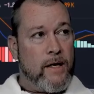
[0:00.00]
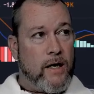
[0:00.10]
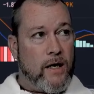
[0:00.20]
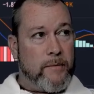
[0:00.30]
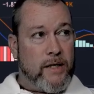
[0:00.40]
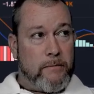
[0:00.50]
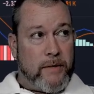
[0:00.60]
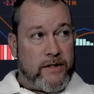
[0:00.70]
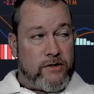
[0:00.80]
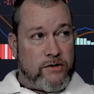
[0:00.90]
And it
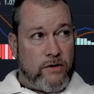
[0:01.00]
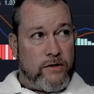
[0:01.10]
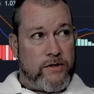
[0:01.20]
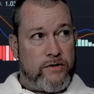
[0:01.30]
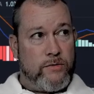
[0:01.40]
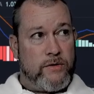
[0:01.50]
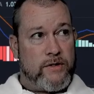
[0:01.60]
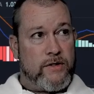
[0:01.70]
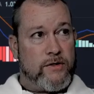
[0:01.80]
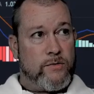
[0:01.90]
might start as soon as
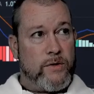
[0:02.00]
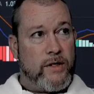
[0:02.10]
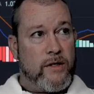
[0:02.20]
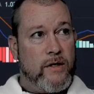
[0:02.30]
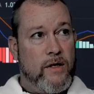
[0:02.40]
this week.